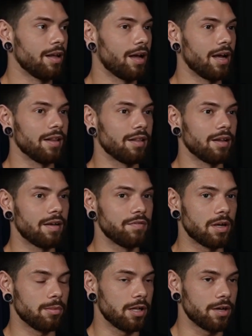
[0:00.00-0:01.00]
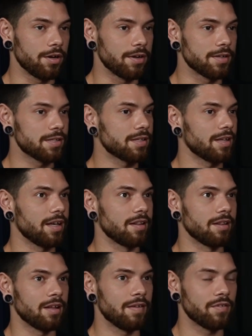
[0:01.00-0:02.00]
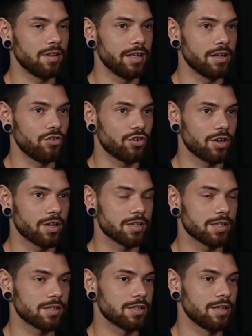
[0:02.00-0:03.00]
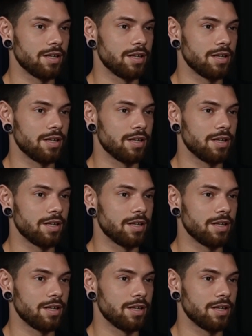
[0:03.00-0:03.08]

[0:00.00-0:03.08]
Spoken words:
I love double unders. I love clean and jerks.